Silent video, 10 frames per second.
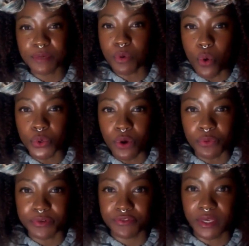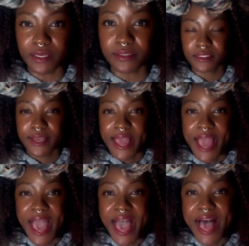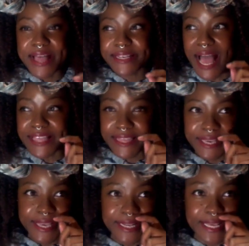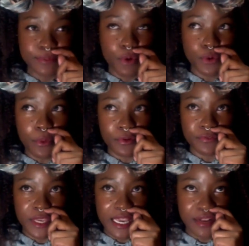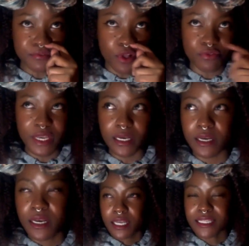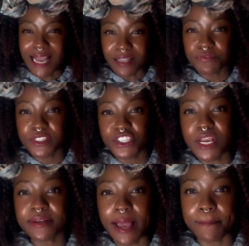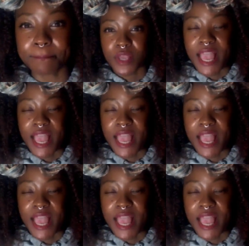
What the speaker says: pornography. And I think it is pornography involving the colorful agenda.